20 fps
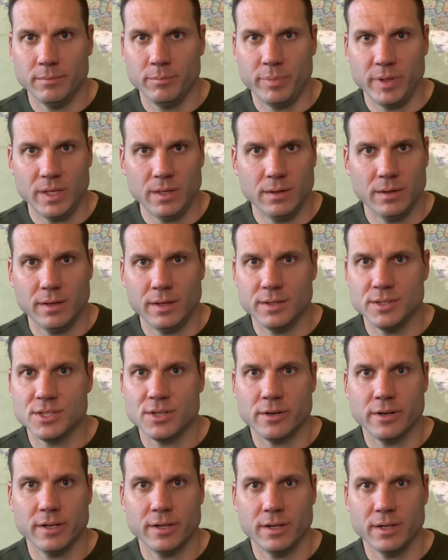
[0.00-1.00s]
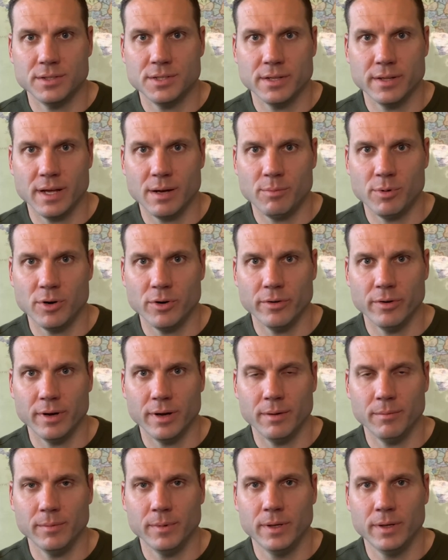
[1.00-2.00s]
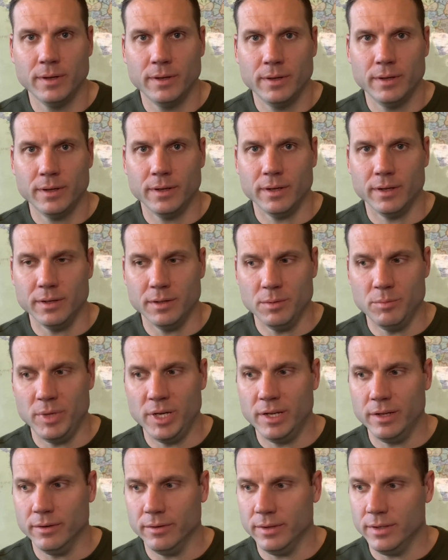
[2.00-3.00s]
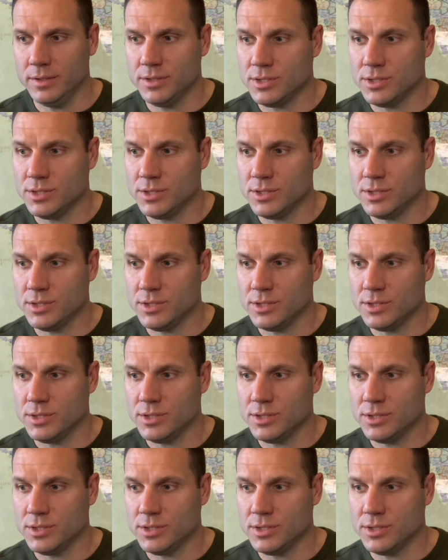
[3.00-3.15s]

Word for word: be inserted into that program uh, immediately.